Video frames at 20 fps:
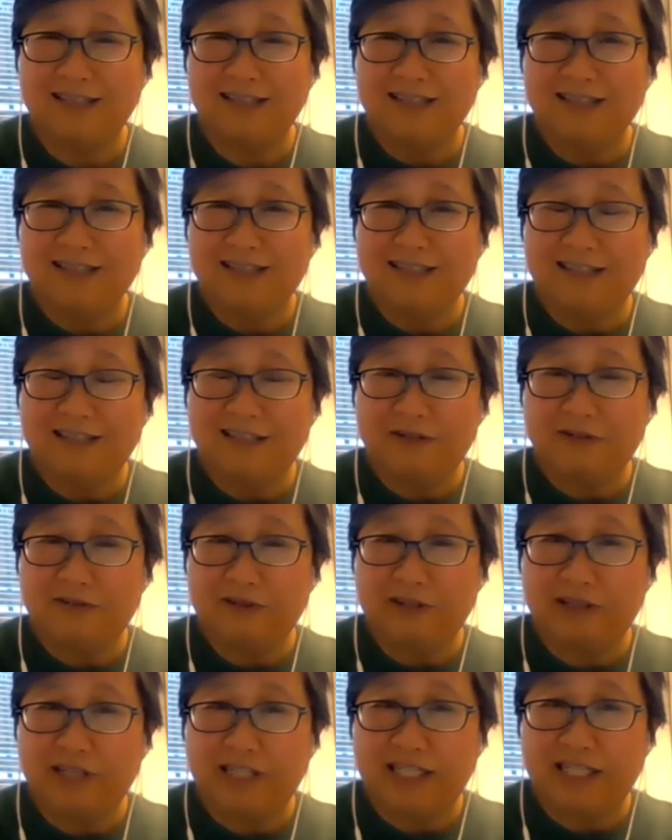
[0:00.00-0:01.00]
a
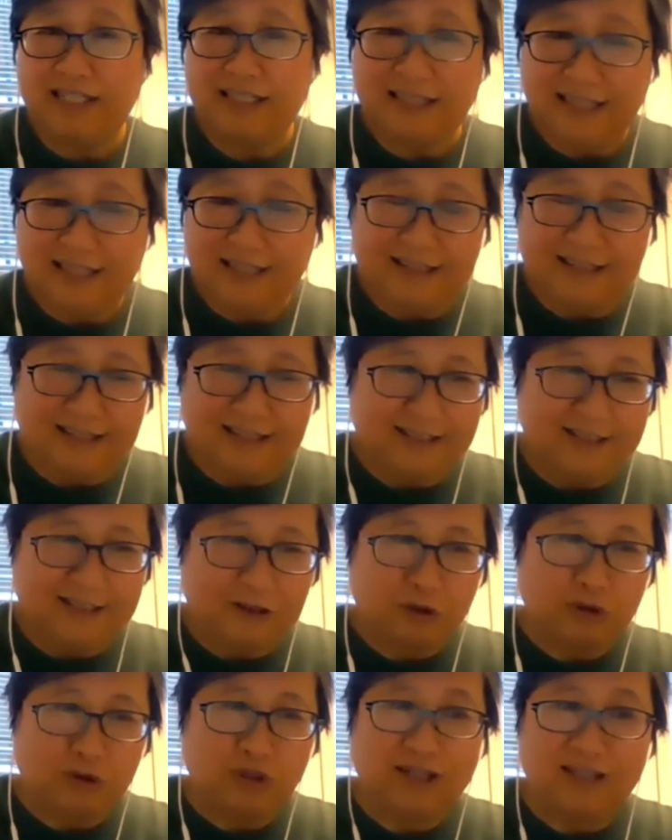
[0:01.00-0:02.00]
very, I think,
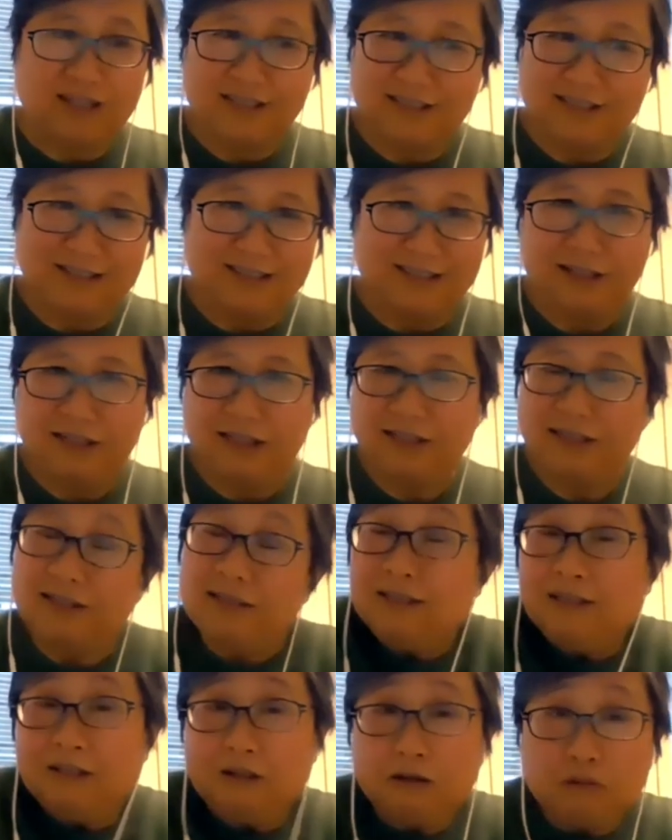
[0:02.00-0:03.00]
societally
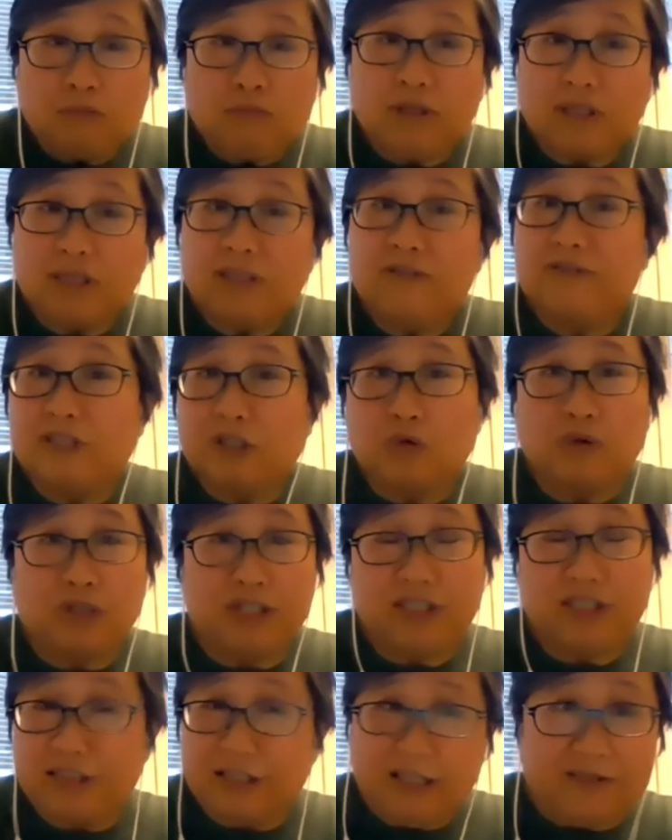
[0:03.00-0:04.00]
relevant
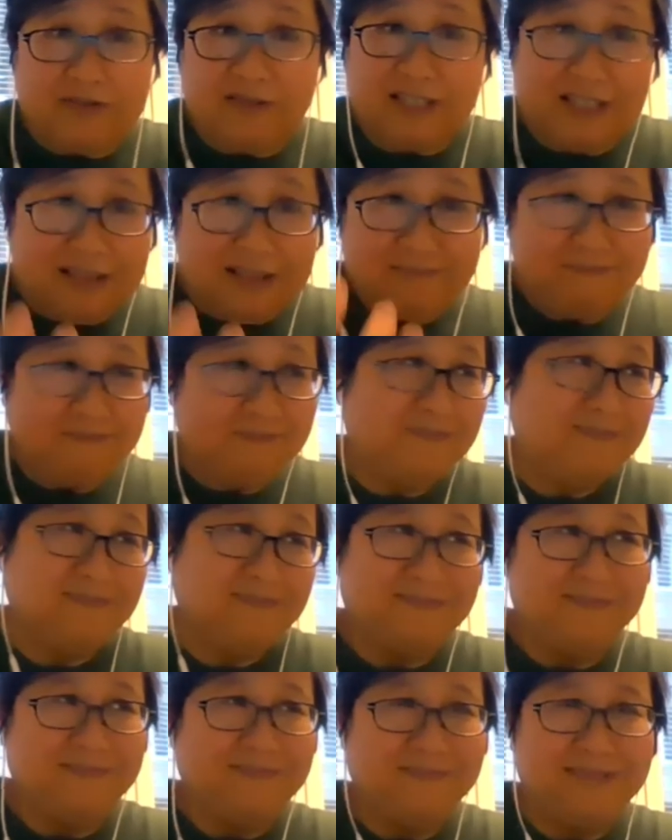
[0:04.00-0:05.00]
question, even
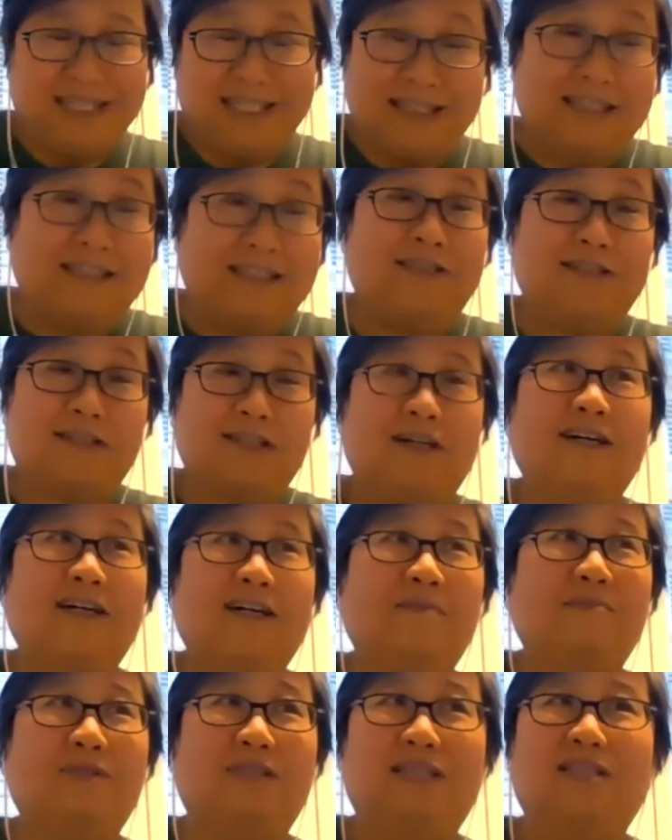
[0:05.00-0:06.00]
in these
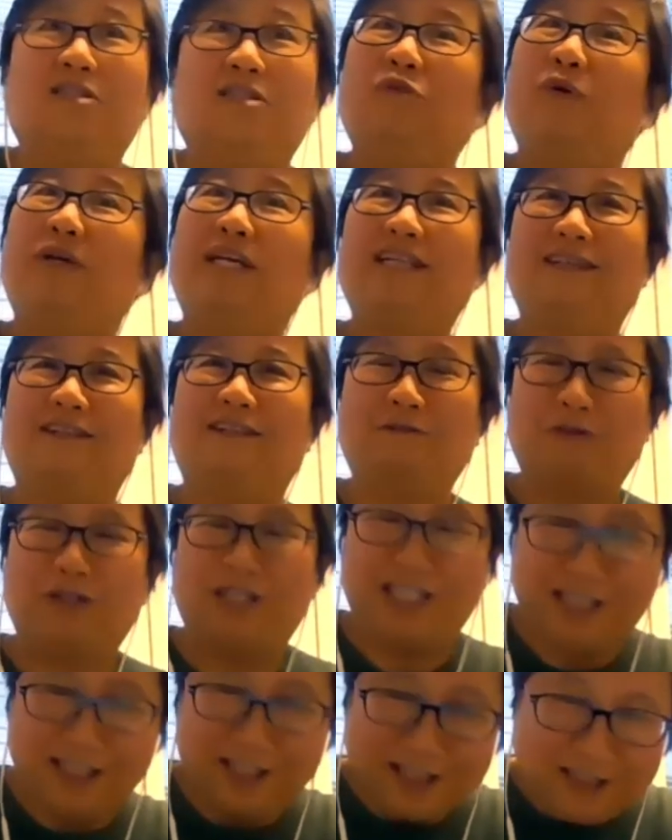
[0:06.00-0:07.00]
times in Sweden,
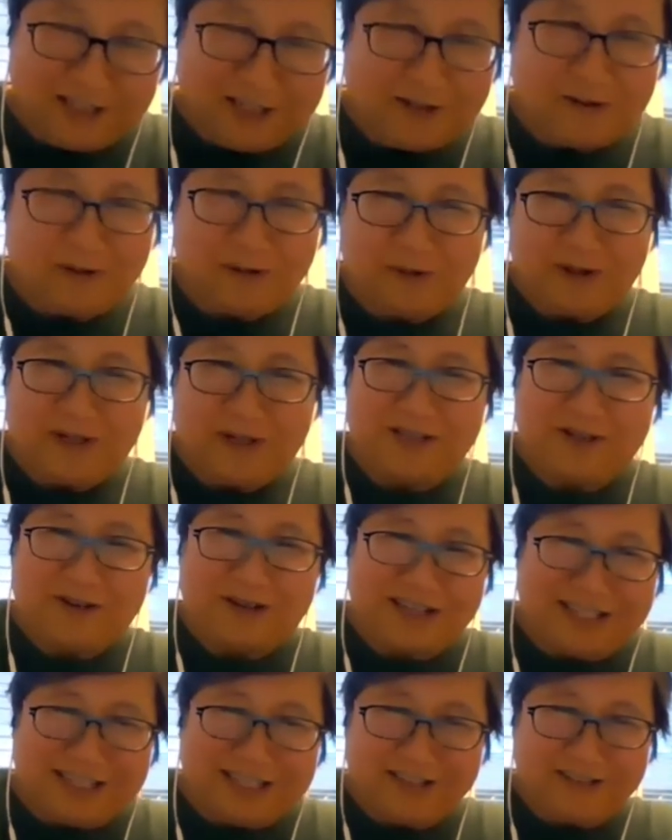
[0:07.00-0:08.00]
which we
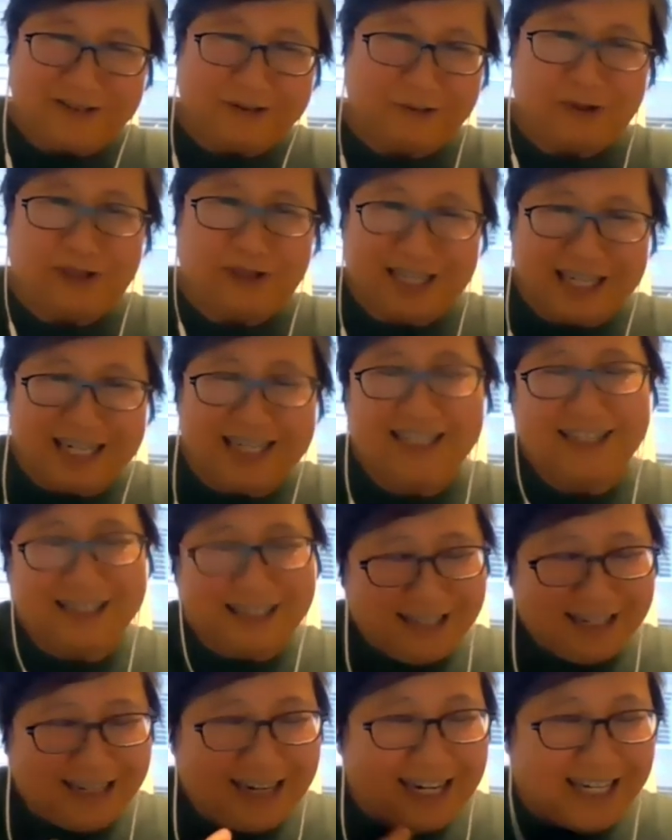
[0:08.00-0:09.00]
kind of
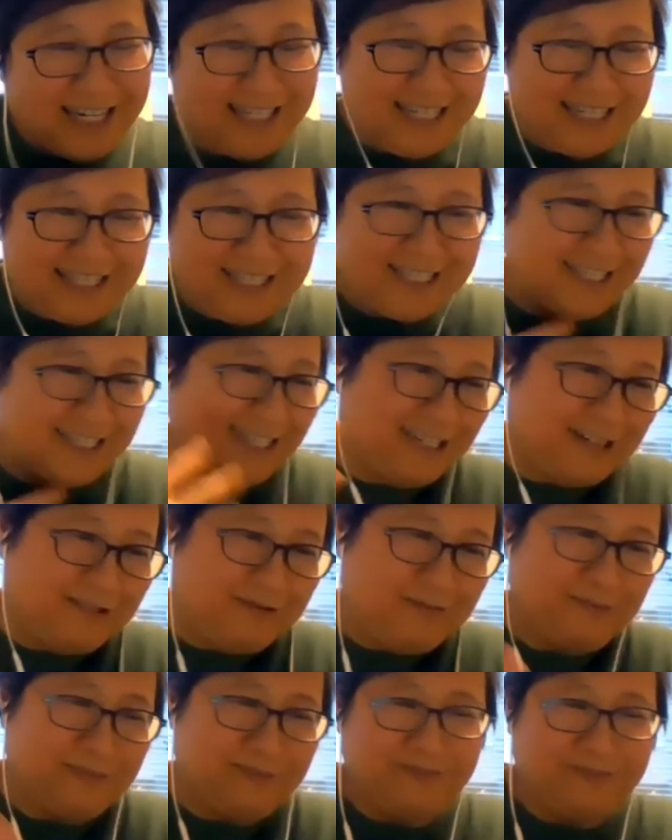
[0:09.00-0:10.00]
I actually
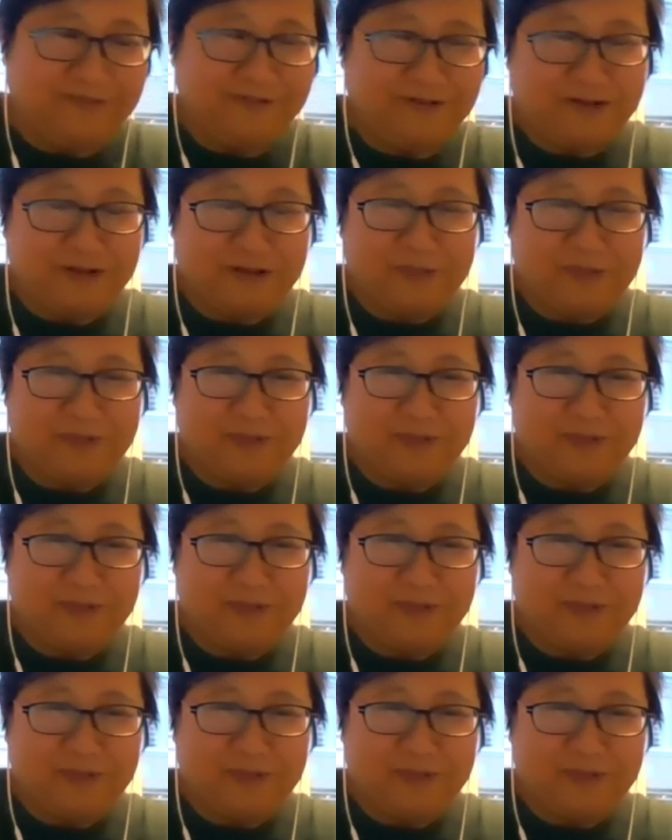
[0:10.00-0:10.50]
come from